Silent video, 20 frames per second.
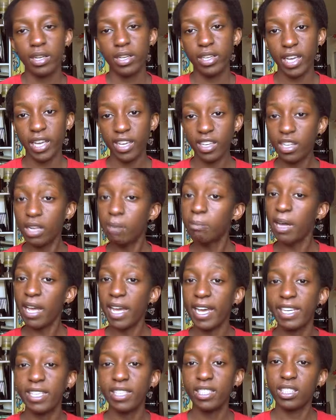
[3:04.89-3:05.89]
Okay, number
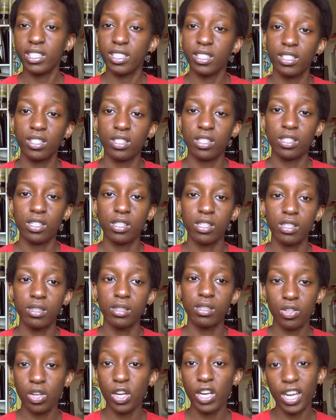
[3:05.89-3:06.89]
eight is to
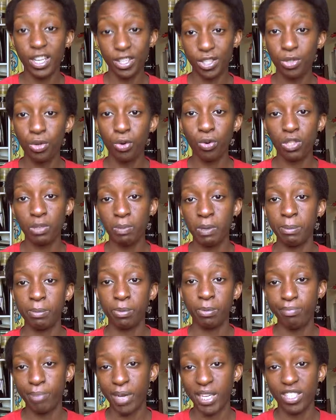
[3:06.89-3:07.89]
learn how to talk to
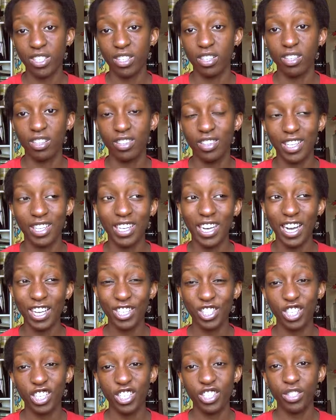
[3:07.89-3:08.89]
people better than I
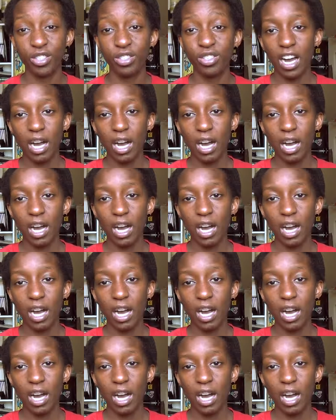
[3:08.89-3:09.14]
actually do.